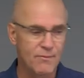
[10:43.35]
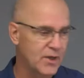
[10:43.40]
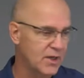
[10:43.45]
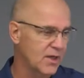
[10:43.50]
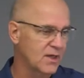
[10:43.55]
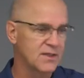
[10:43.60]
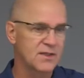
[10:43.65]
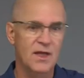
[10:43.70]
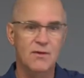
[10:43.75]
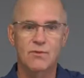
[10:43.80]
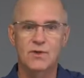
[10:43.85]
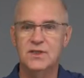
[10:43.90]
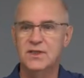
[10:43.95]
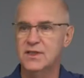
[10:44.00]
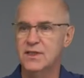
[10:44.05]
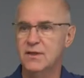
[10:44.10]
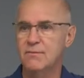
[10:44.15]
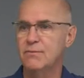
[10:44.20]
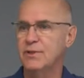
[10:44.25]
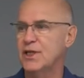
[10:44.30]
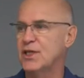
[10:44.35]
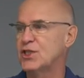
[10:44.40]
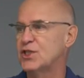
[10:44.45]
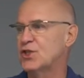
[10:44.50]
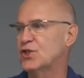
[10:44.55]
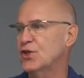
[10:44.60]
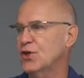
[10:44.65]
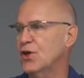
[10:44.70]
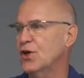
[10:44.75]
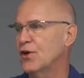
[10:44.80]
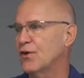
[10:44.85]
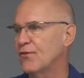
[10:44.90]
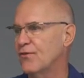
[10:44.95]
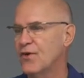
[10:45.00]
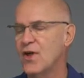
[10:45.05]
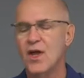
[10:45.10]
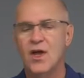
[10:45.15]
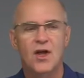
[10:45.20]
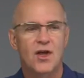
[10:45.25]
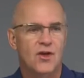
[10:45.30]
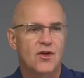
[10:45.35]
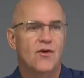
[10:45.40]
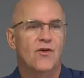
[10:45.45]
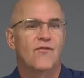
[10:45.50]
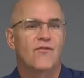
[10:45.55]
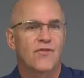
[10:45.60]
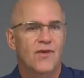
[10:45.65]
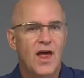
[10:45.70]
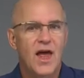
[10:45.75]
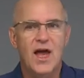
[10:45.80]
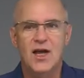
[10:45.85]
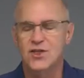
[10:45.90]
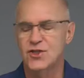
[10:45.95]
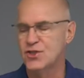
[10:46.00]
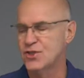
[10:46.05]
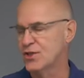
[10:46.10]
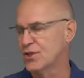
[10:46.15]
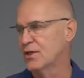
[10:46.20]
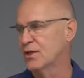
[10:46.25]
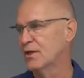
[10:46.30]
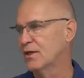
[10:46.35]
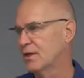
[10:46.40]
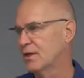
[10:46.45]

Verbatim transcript: Because they would simply serve your flesh